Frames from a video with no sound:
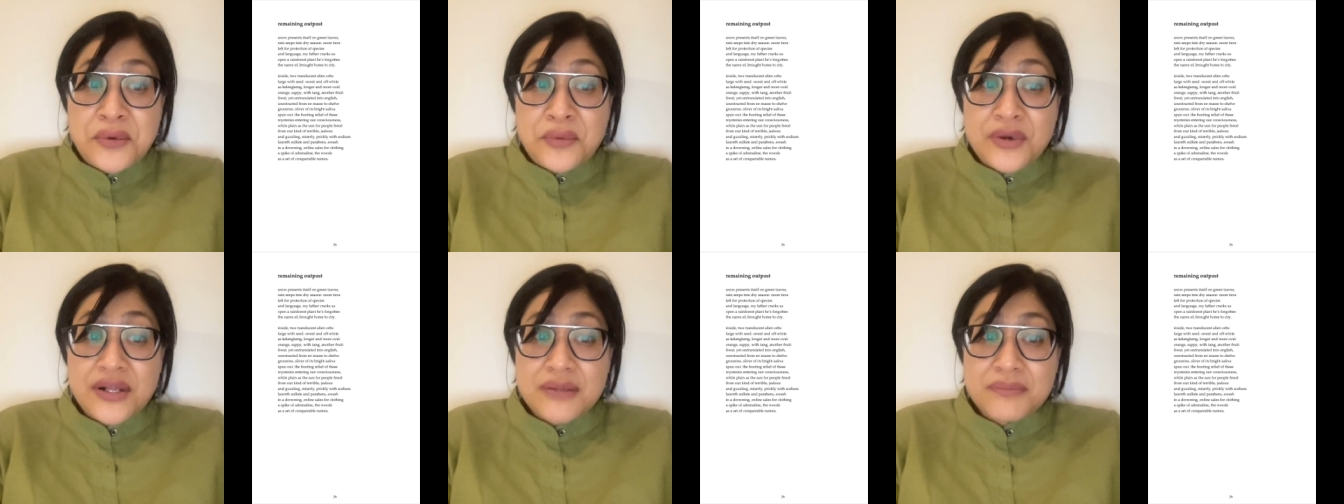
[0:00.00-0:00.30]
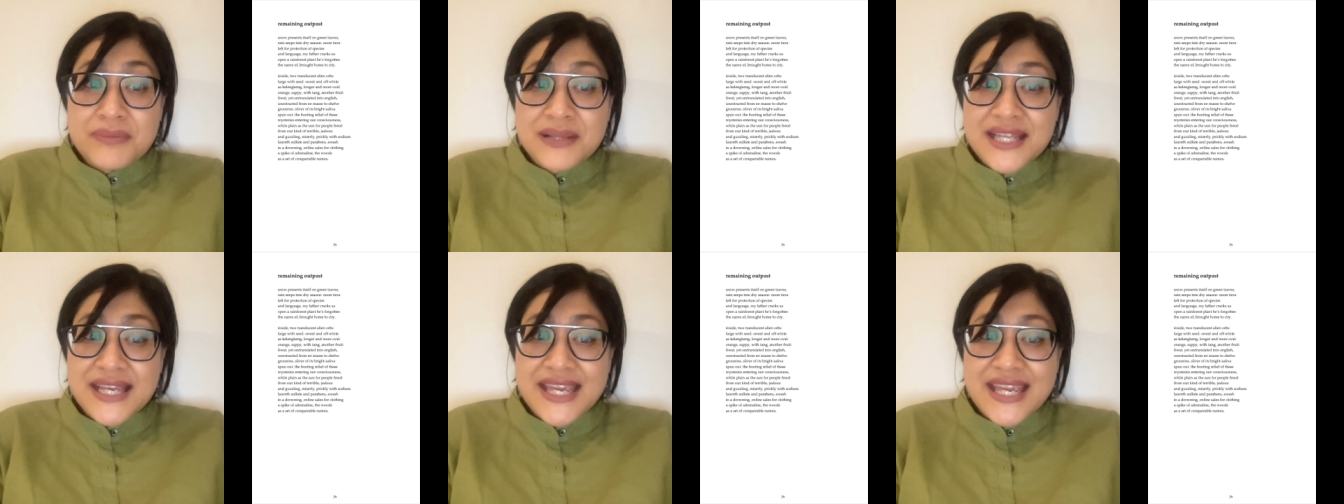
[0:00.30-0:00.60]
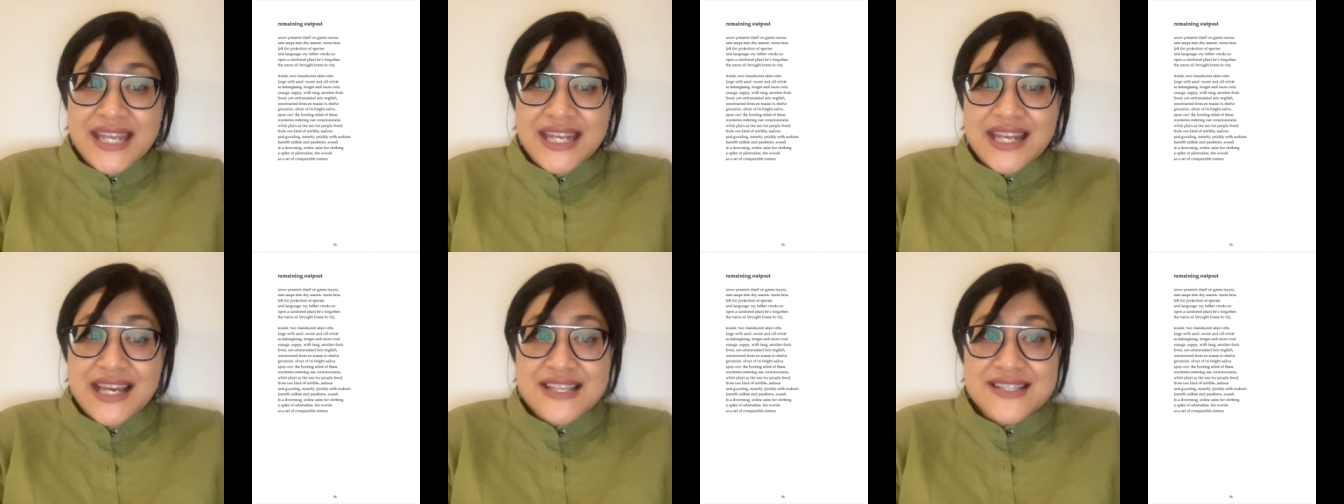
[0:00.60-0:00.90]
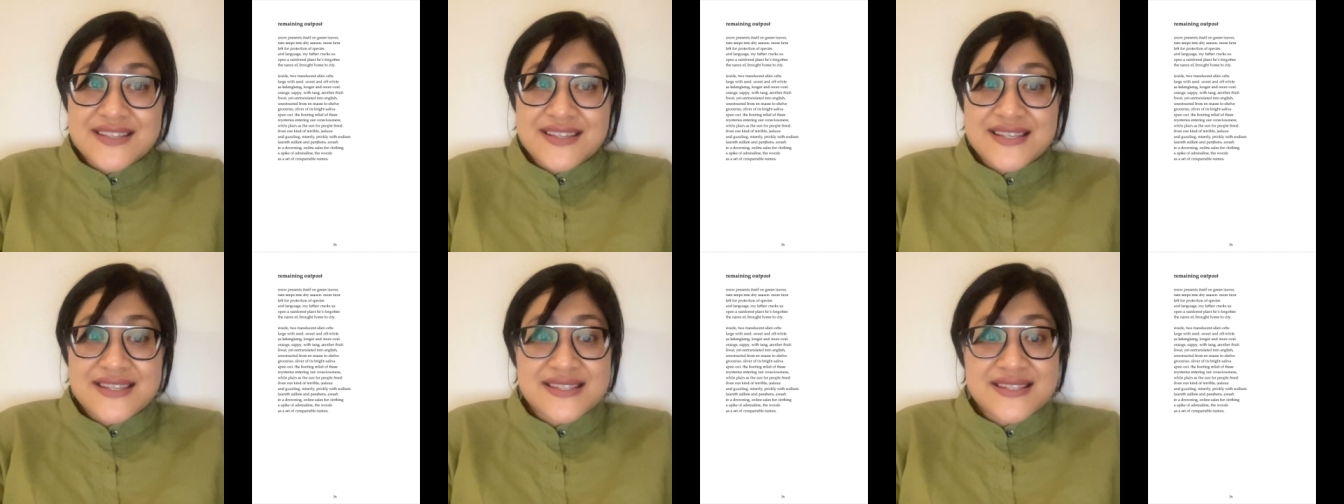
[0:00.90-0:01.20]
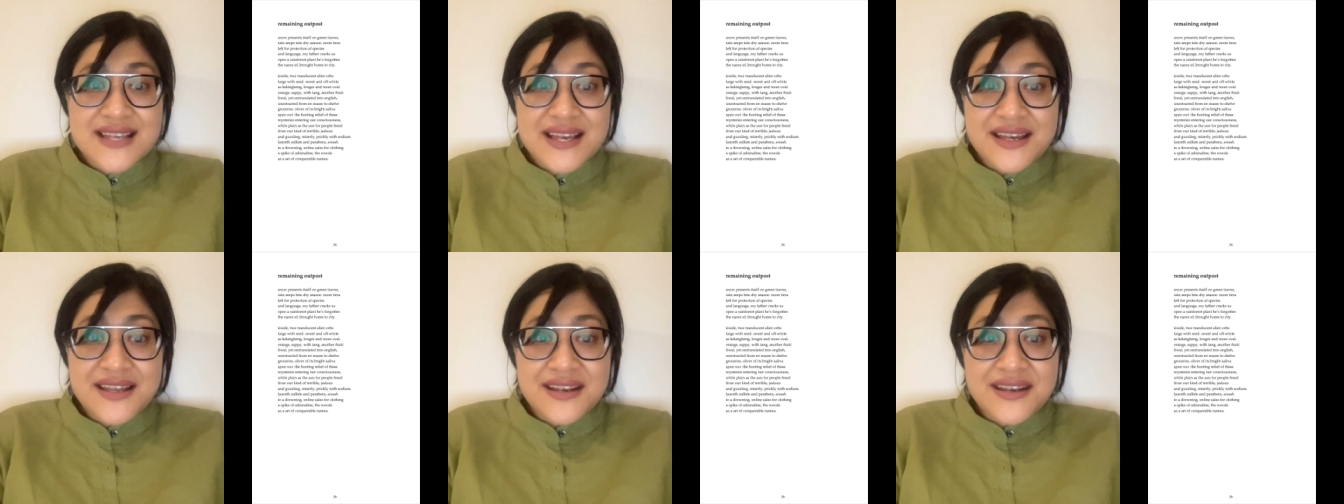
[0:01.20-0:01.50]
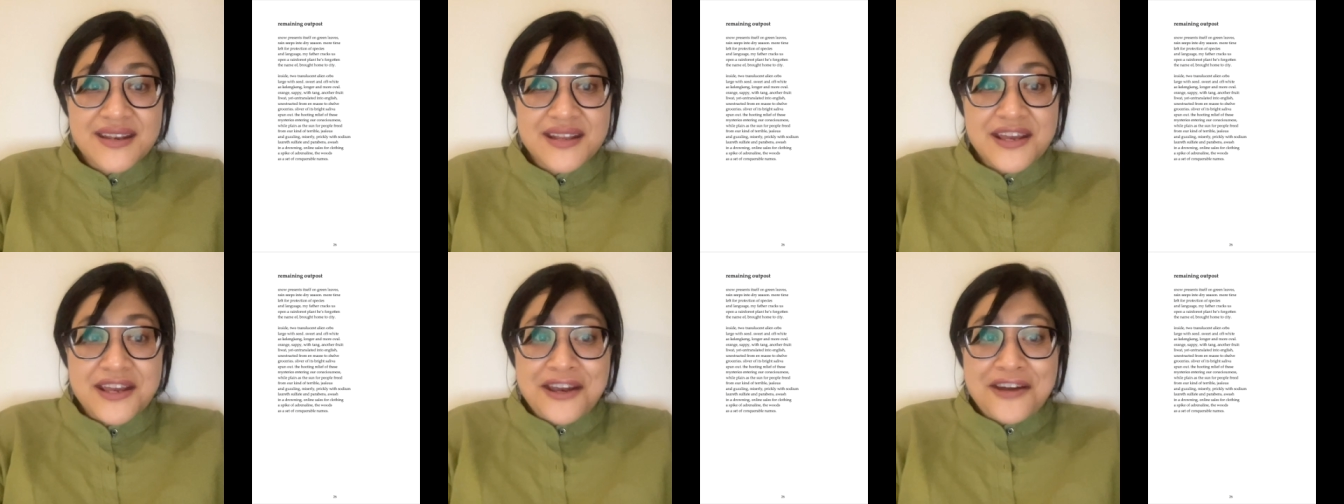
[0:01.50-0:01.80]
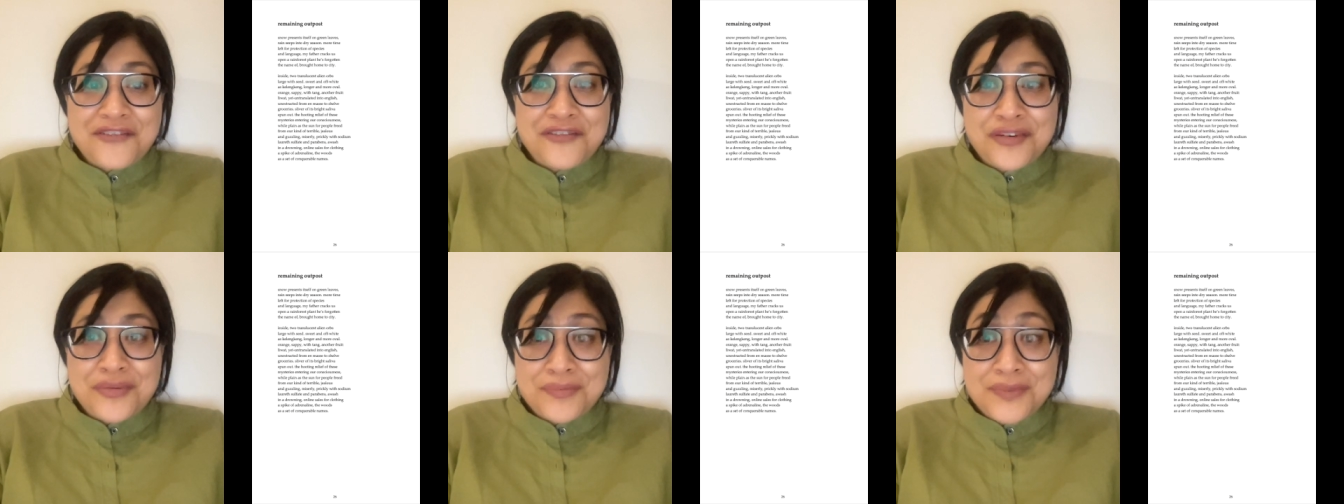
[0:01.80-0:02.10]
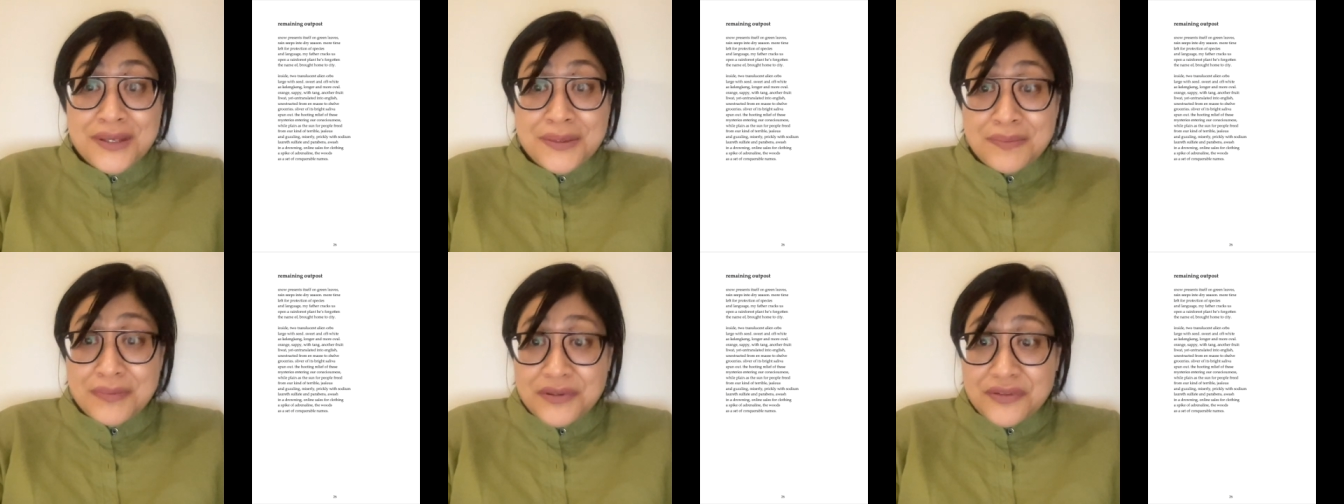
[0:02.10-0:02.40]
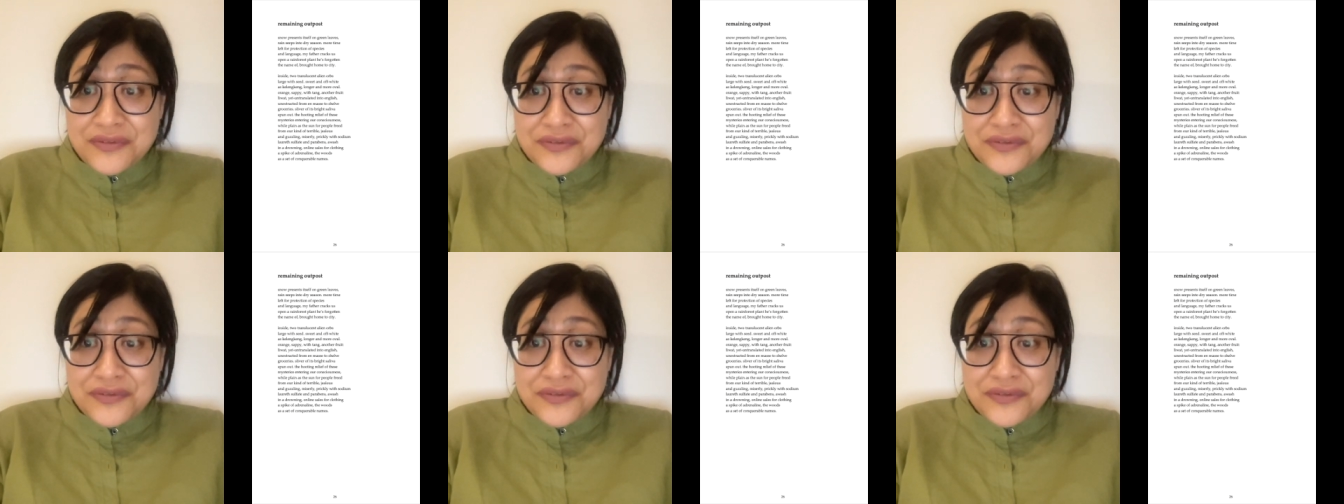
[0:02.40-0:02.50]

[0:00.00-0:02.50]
while plain as the sun for people